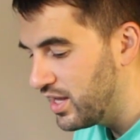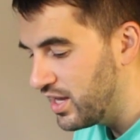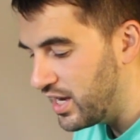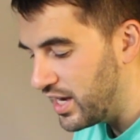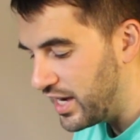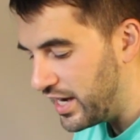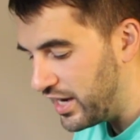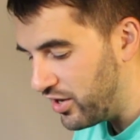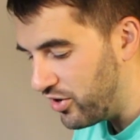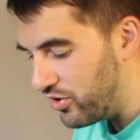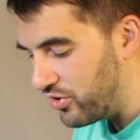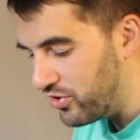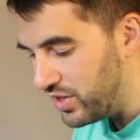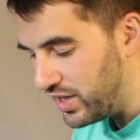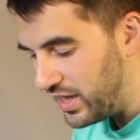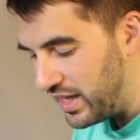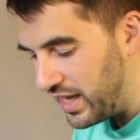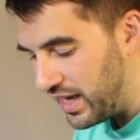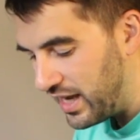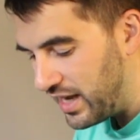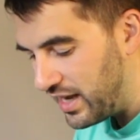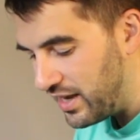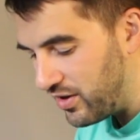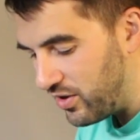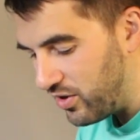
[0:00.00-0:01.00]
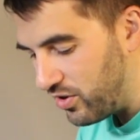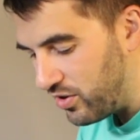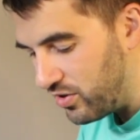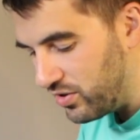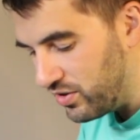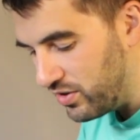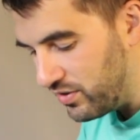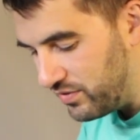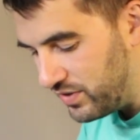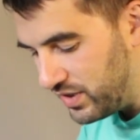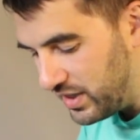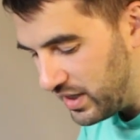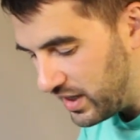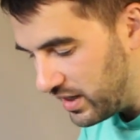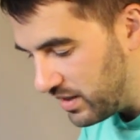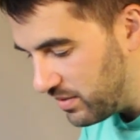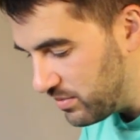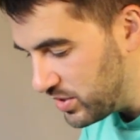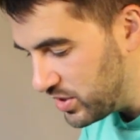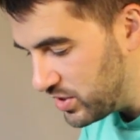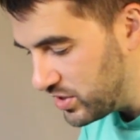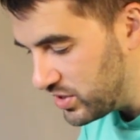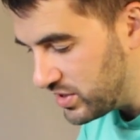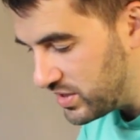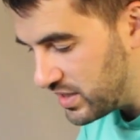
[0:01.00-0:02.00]
already had all of the
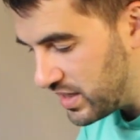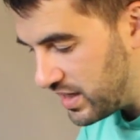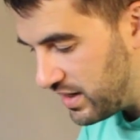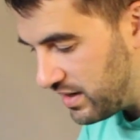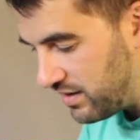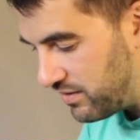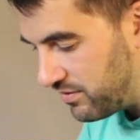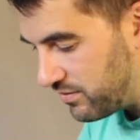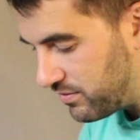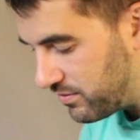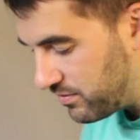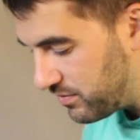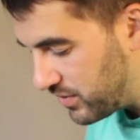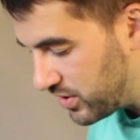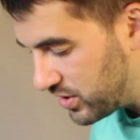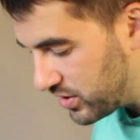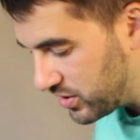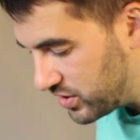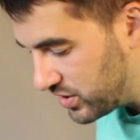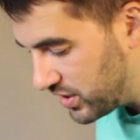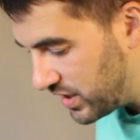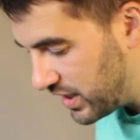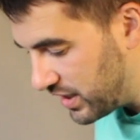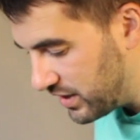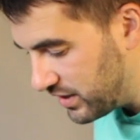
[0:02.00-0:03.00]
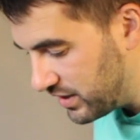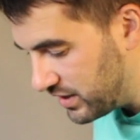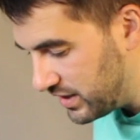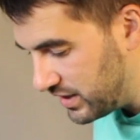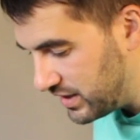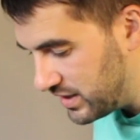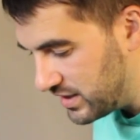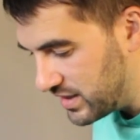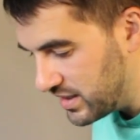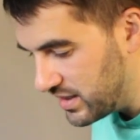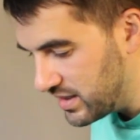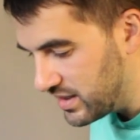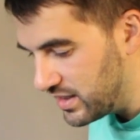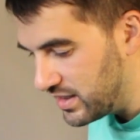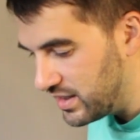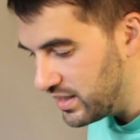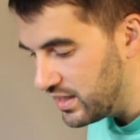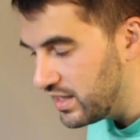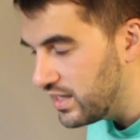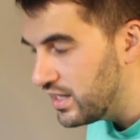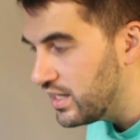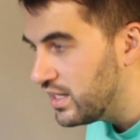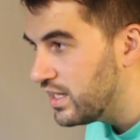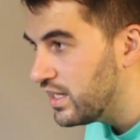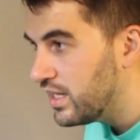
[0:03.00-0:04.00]
image save functionality done.
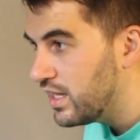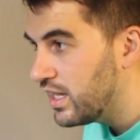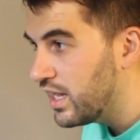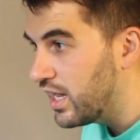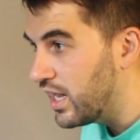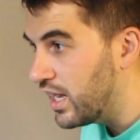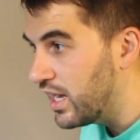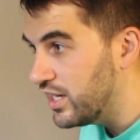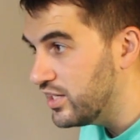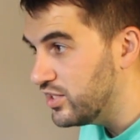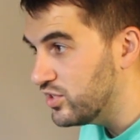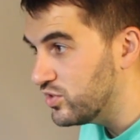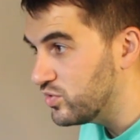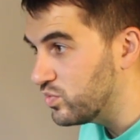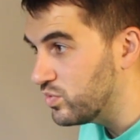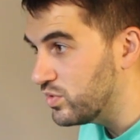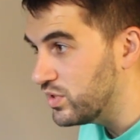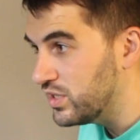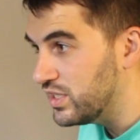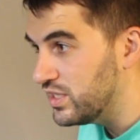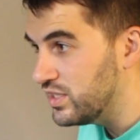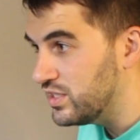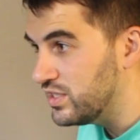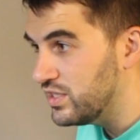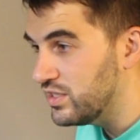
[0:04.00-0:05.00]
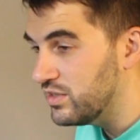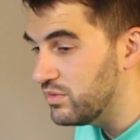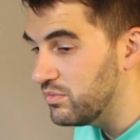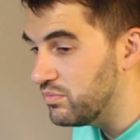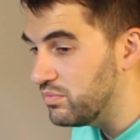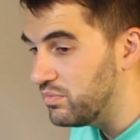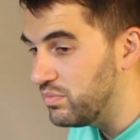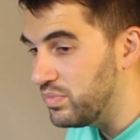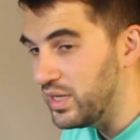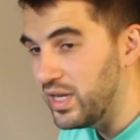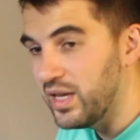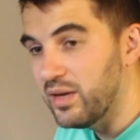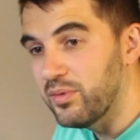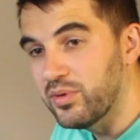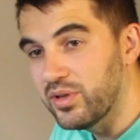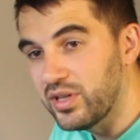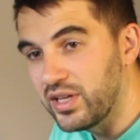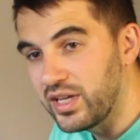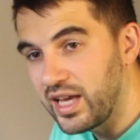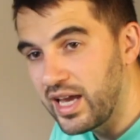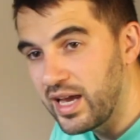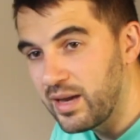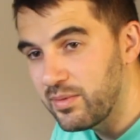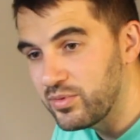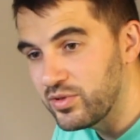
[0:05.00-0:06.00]
I just wanted to be able to
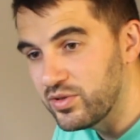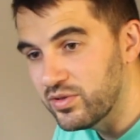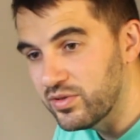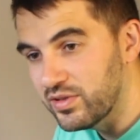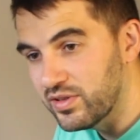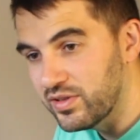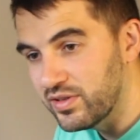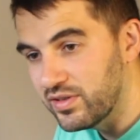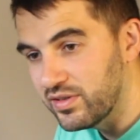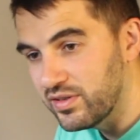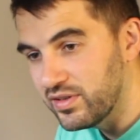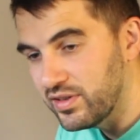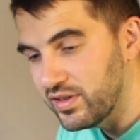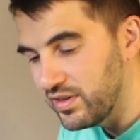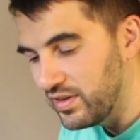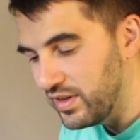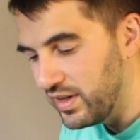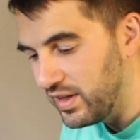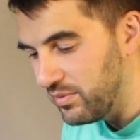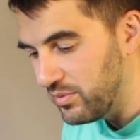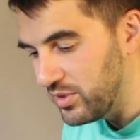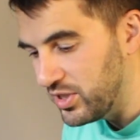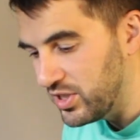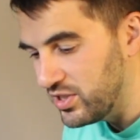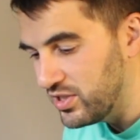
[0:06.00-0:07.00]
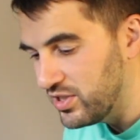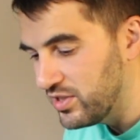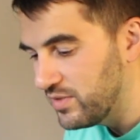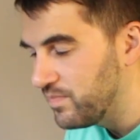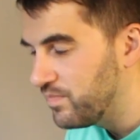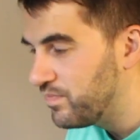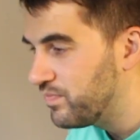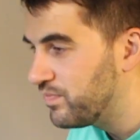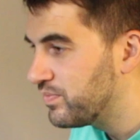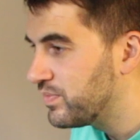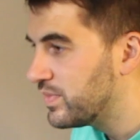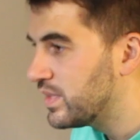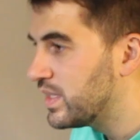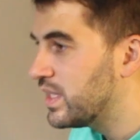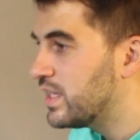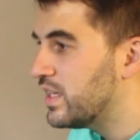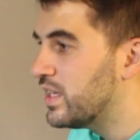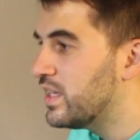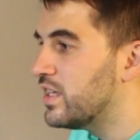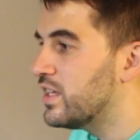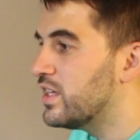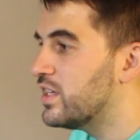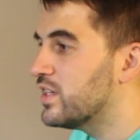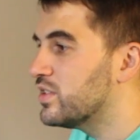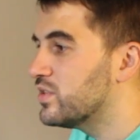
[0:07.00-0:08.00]
capture an image.
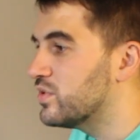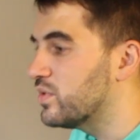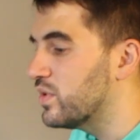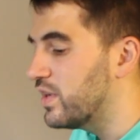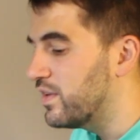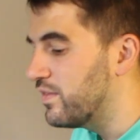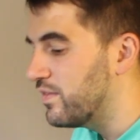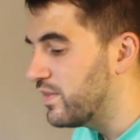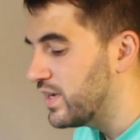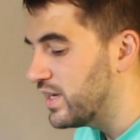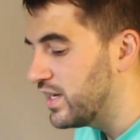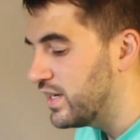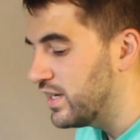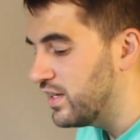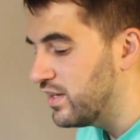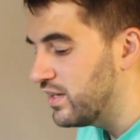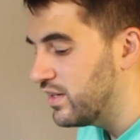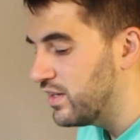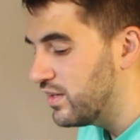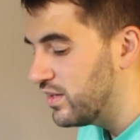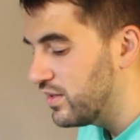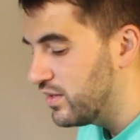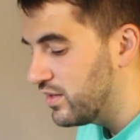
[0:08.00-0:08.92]
So I find